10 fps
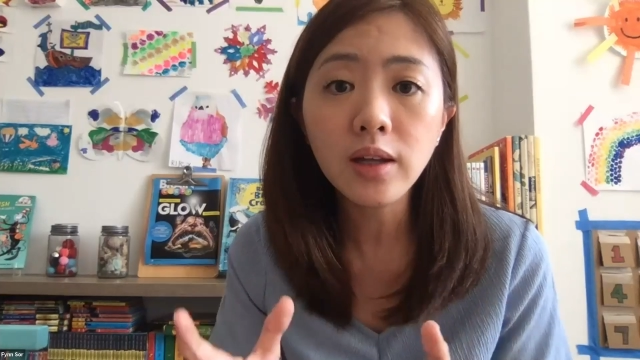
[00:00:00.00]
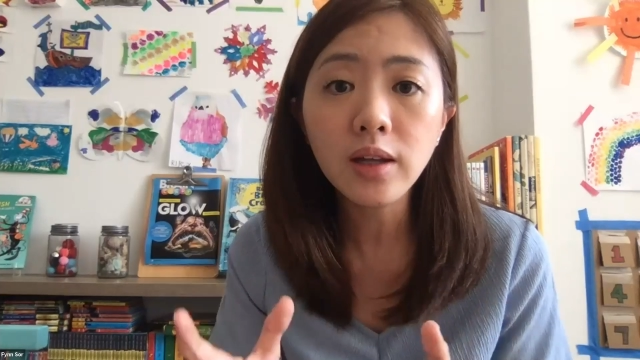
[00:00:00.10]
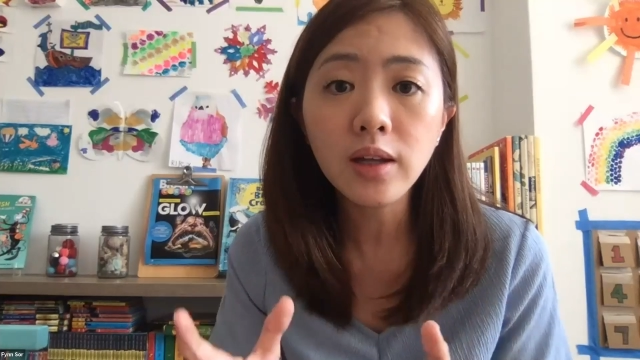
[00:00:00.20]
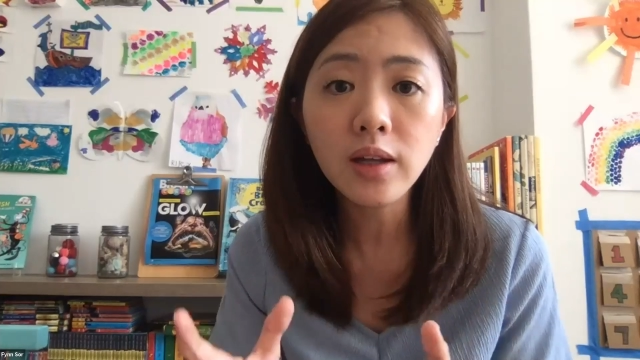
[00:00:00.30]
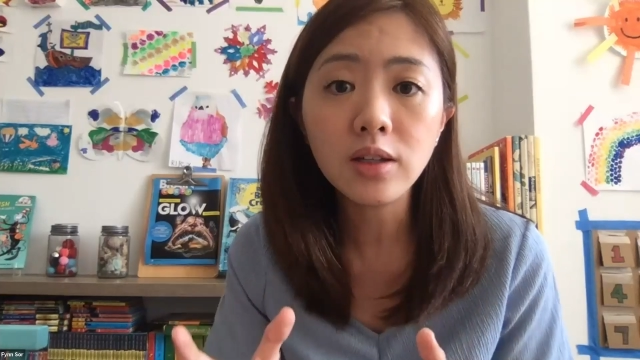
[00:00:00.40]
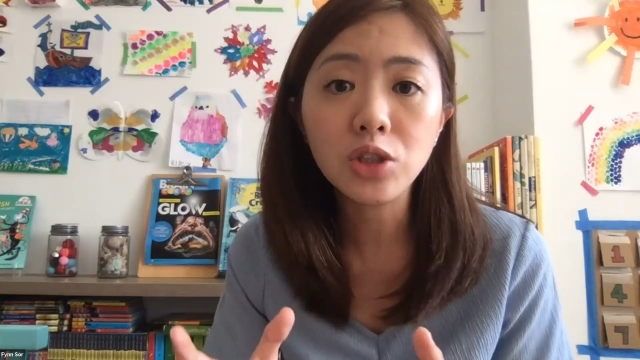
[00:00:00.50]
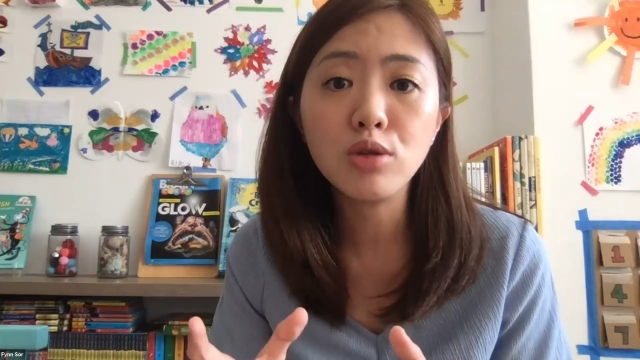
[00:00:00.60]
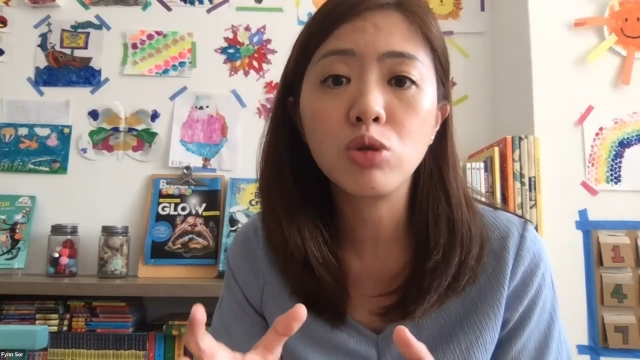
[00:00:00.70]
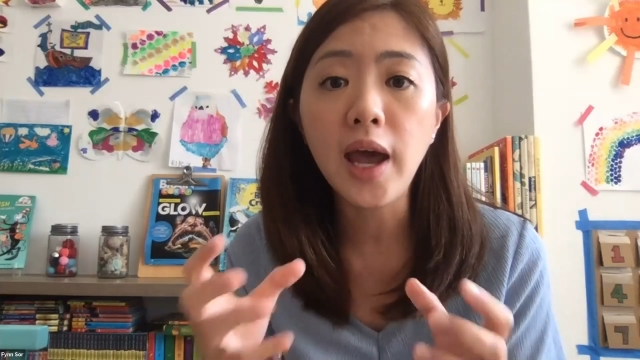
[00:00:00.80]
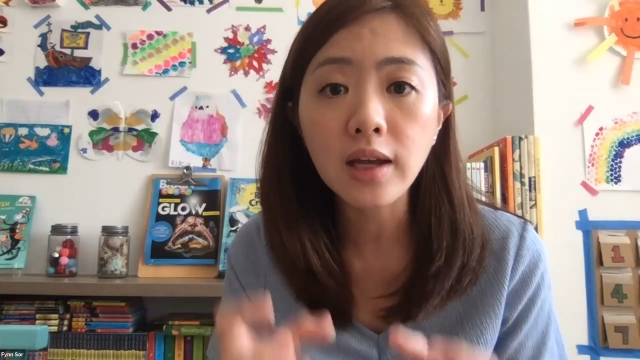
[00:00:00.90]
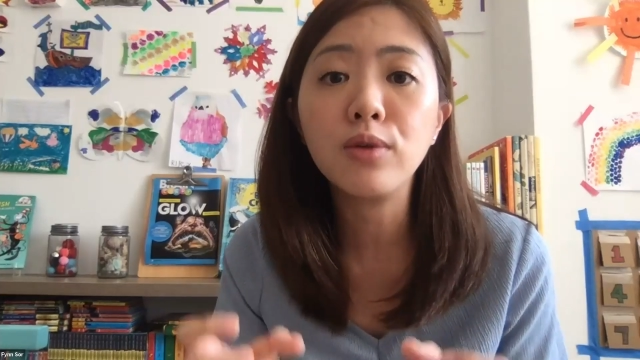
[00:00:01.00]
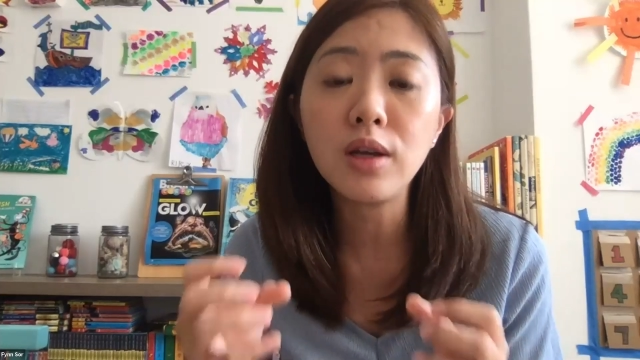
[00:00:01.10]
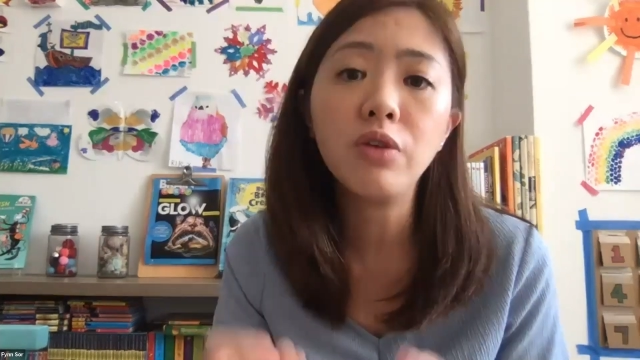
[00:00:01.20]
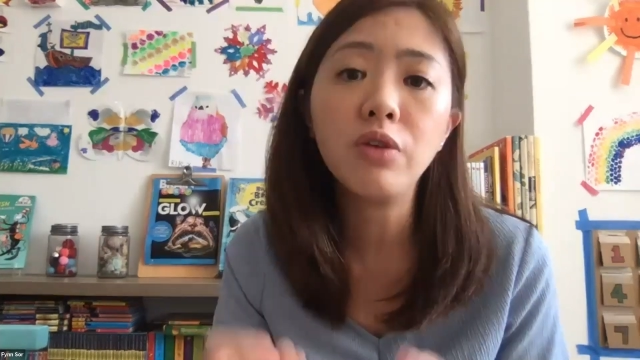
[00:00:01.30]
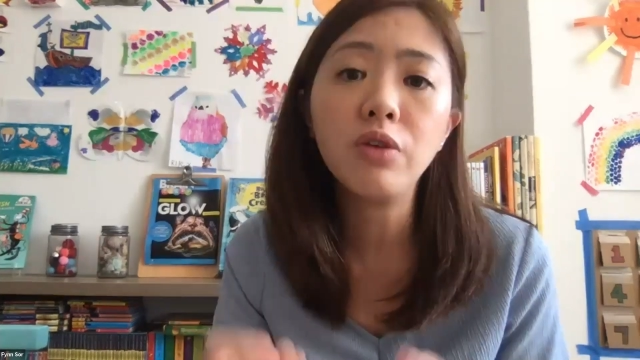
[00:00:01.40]
chance to be
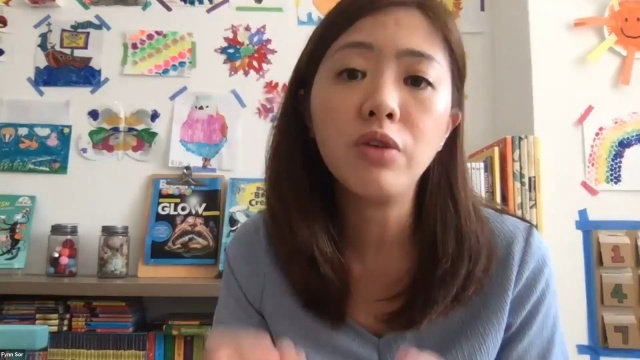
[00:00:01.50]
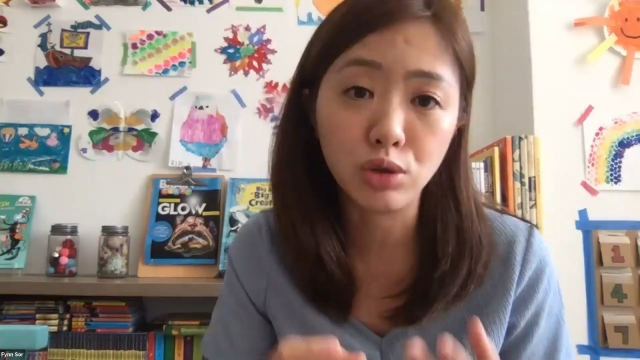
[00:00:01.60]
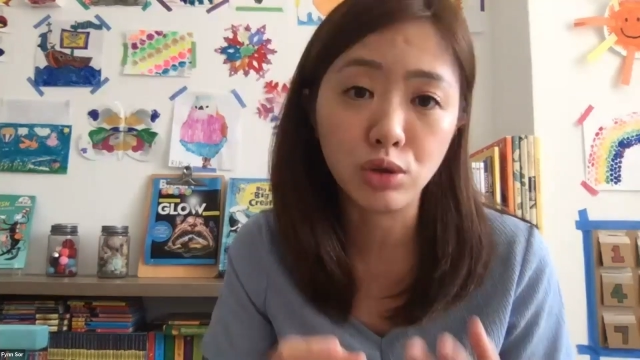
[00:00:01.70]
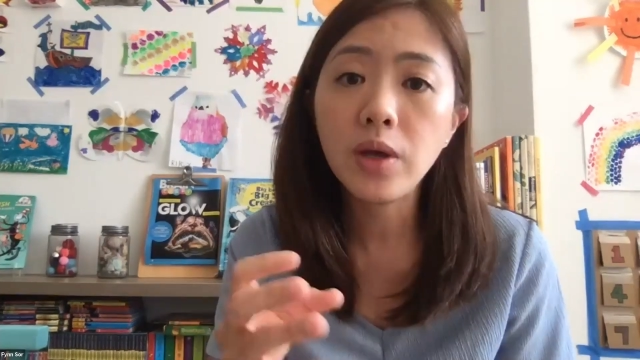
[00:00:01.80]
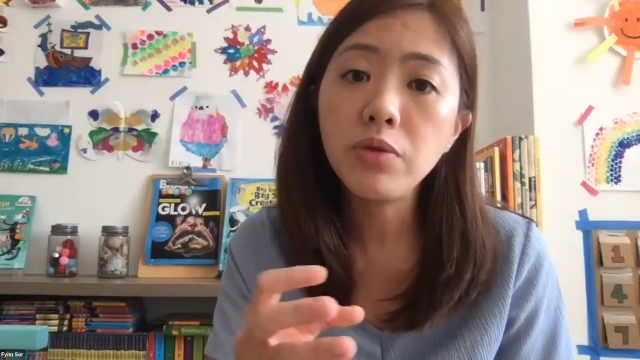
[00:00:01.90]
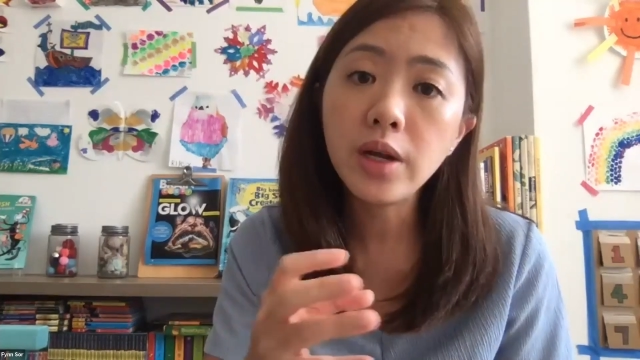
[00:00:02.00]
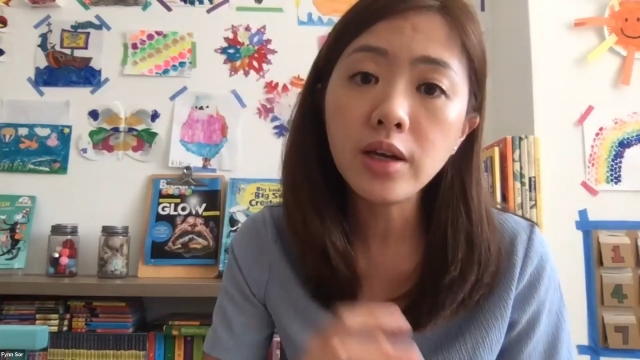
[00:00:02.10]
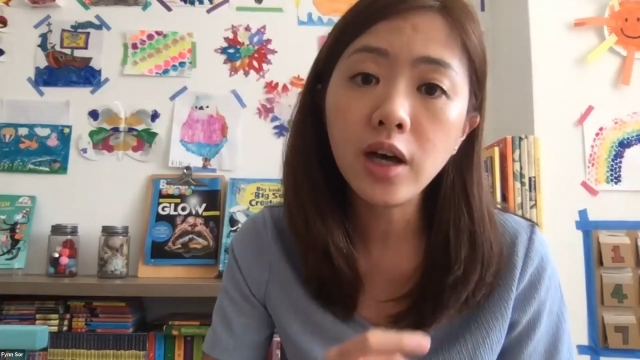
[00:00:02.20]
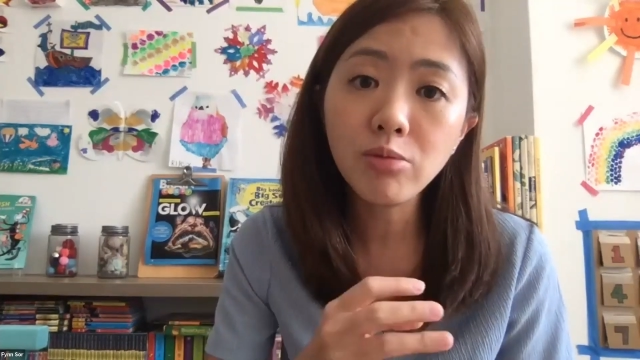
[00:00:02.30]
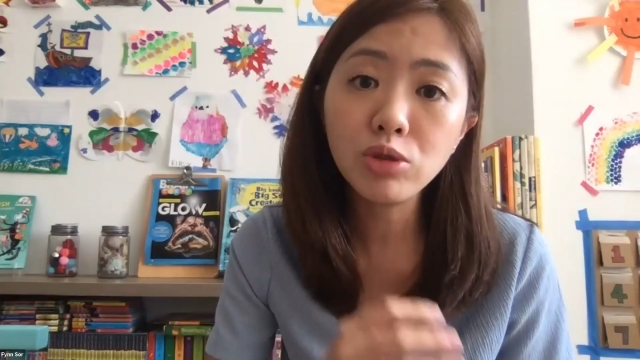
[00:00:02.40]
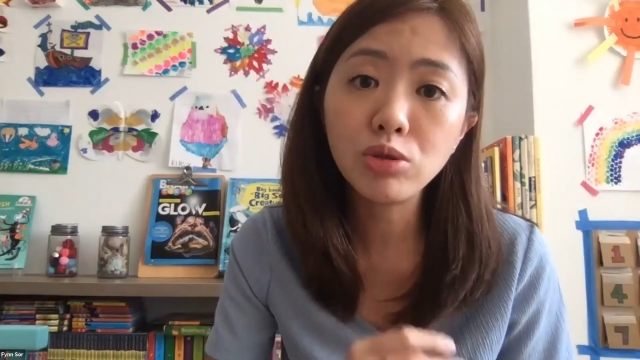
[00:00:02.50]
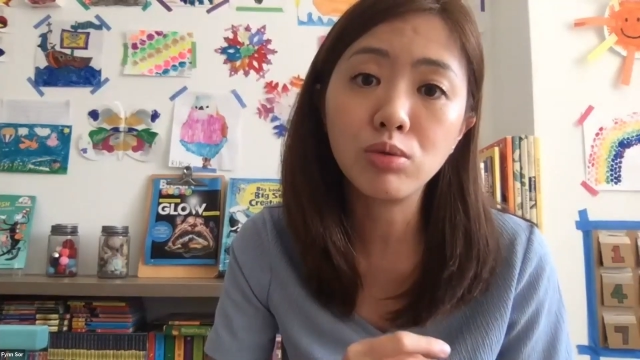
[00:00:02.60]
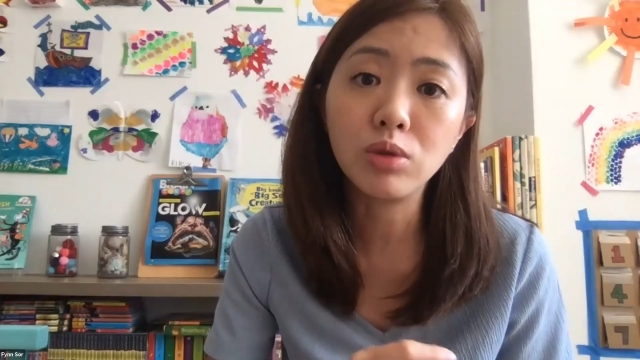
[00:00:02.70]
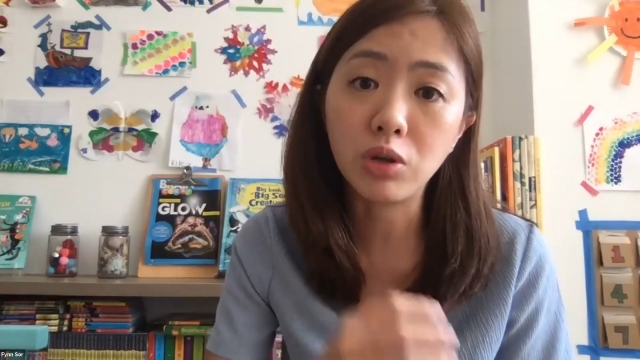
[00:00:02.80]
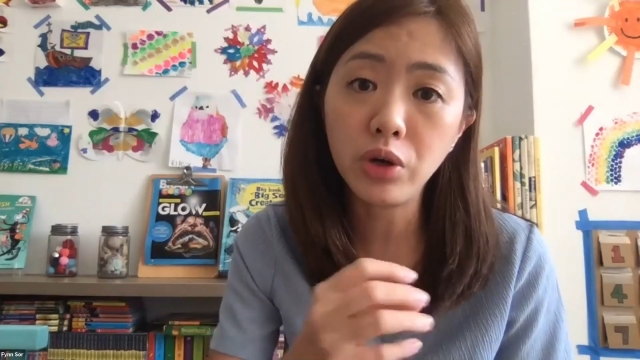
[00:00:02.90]
actively involved in your
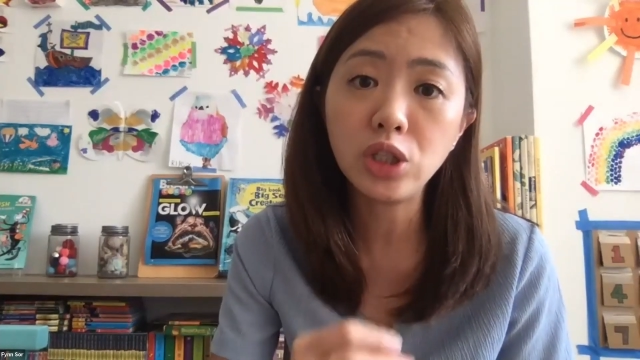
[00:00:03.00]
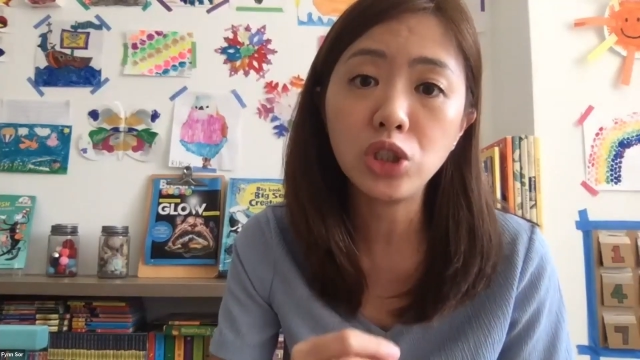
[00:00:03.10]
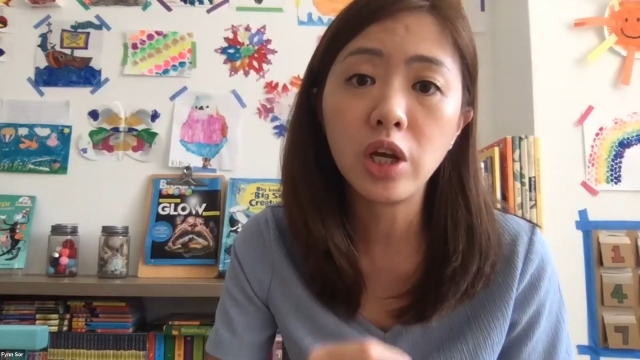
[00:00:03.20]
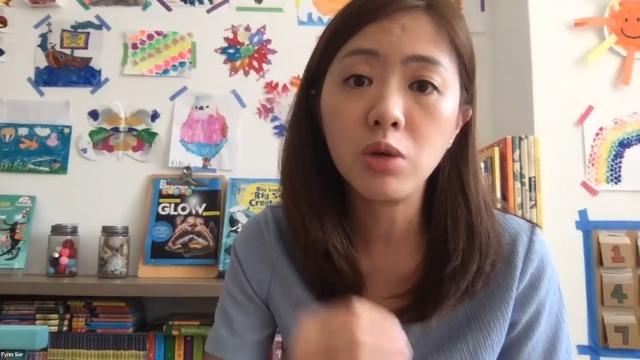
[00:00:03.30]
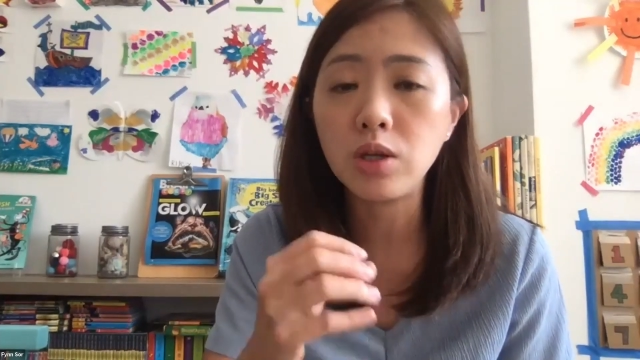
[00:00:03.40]
children's learning.